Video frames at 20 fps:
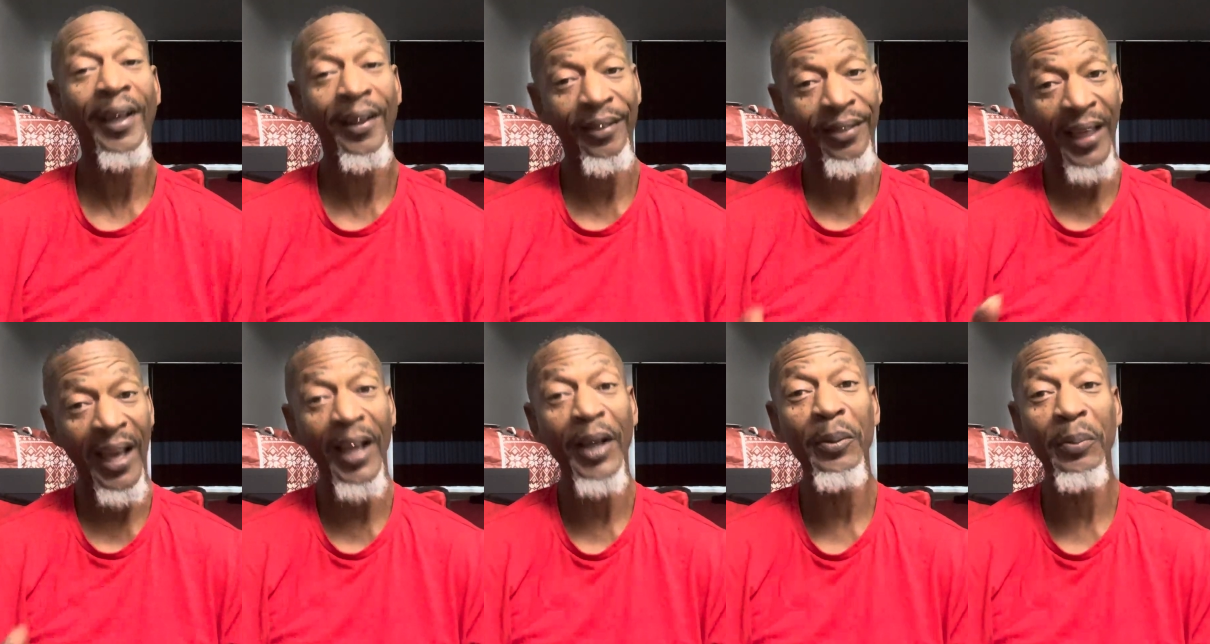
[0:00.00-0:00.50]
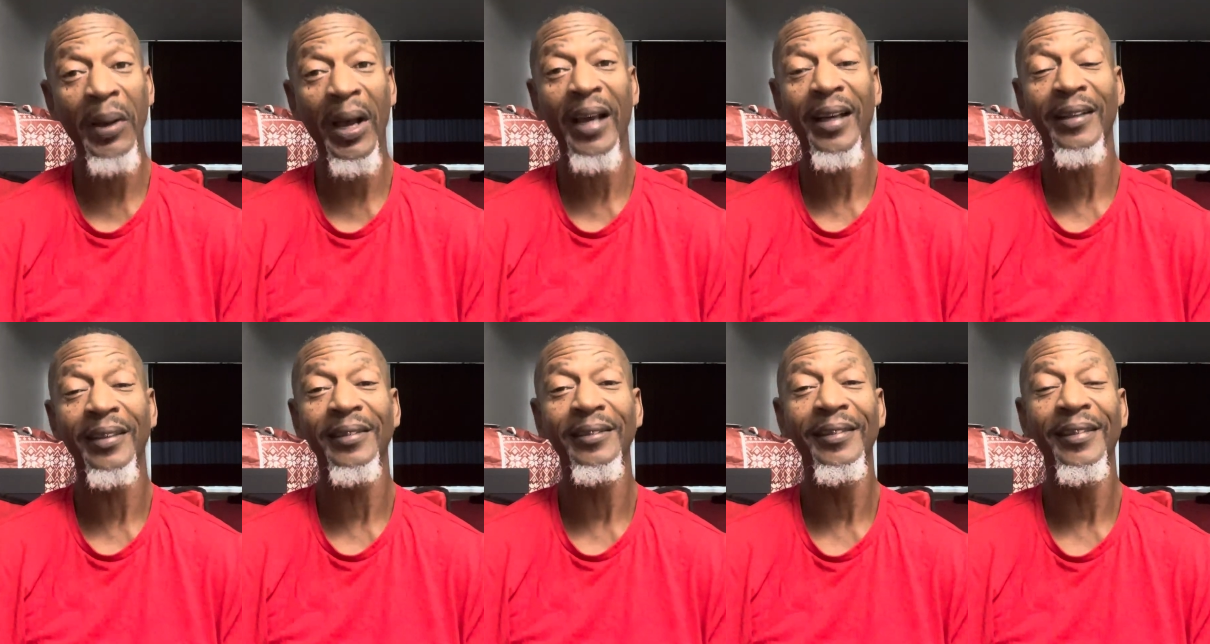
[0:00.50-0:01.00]
Think about
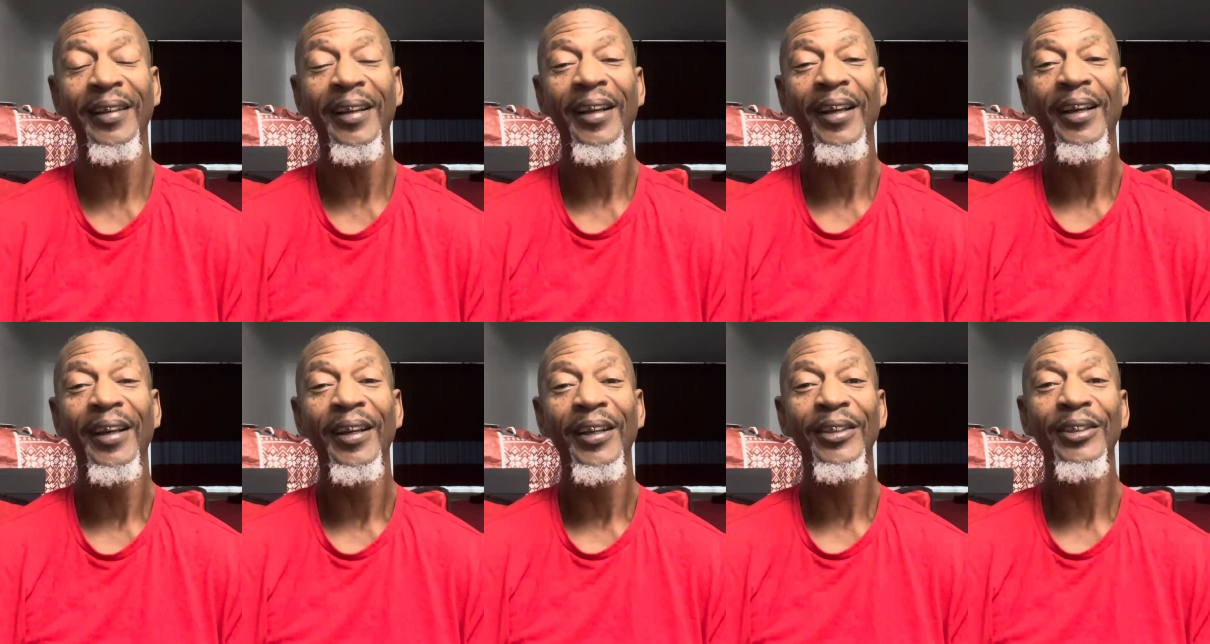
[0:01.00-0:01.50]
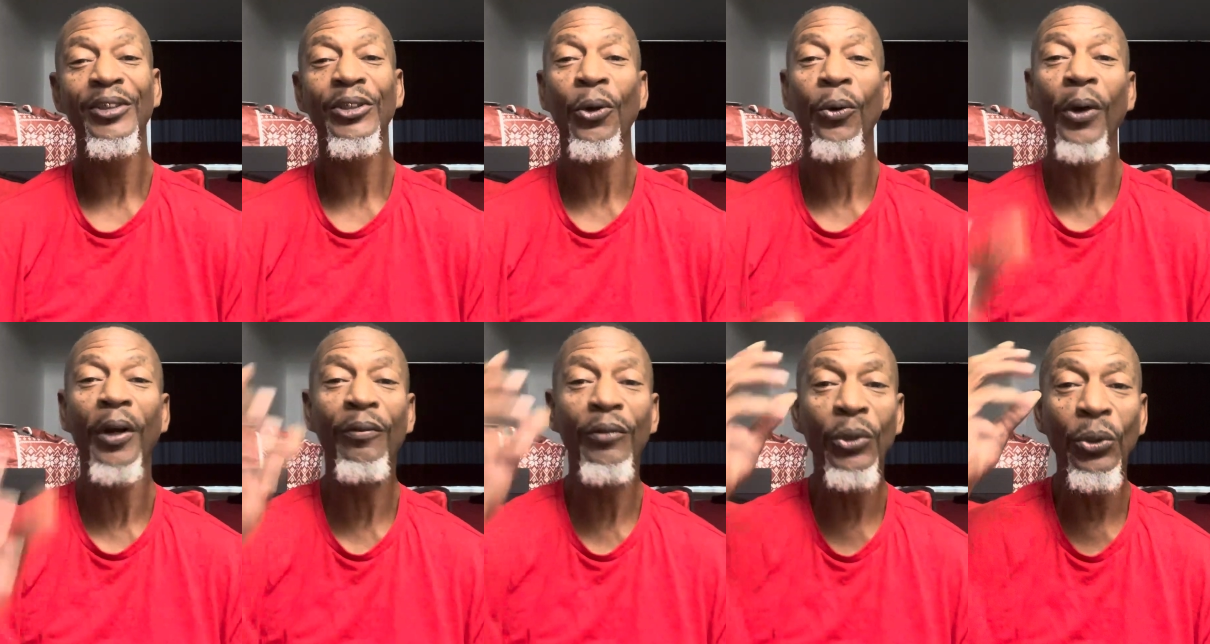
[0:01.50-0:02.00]
it. So
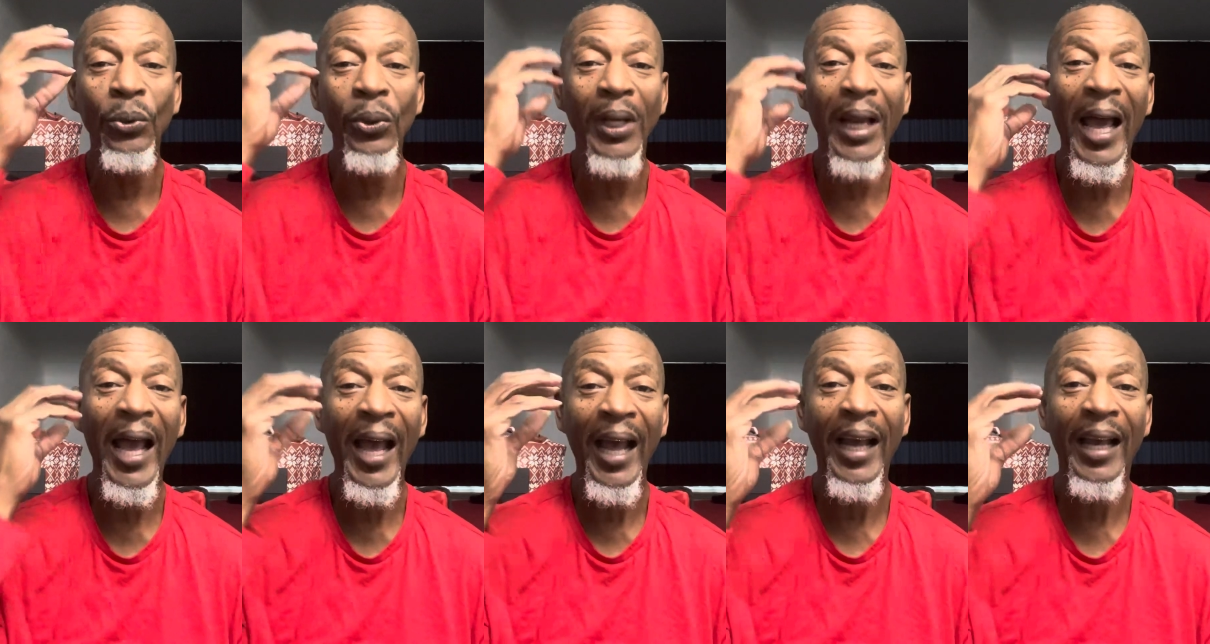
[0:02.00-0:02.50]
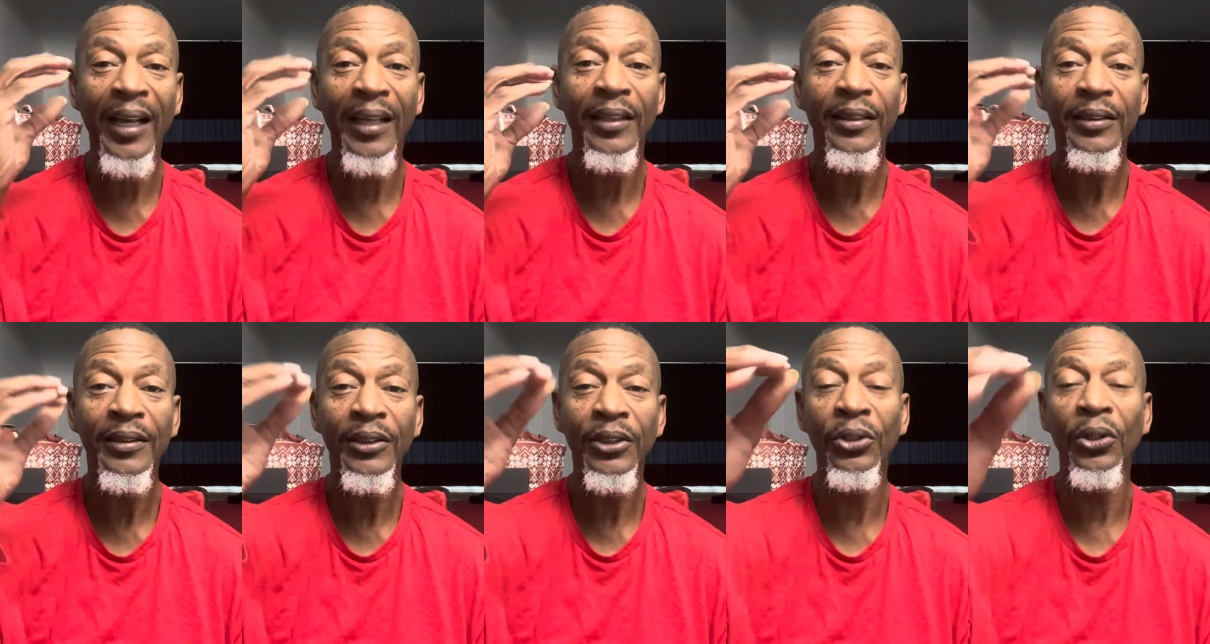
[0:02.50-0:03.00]
if you lie
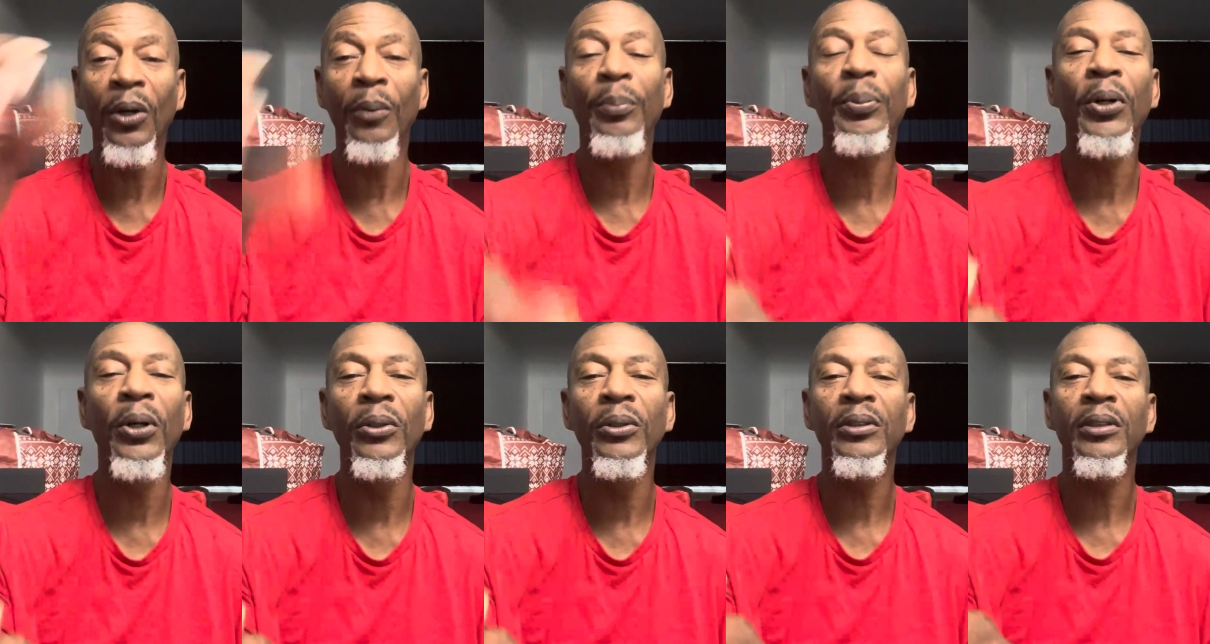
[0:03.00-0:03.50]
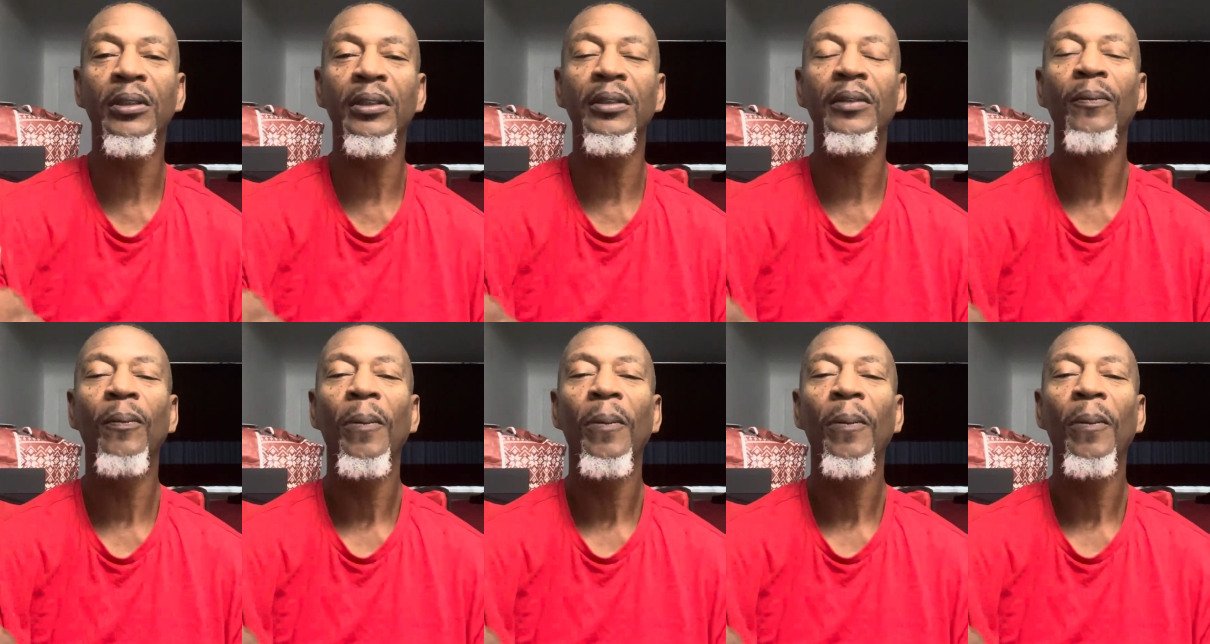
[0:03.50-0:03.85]
to a person,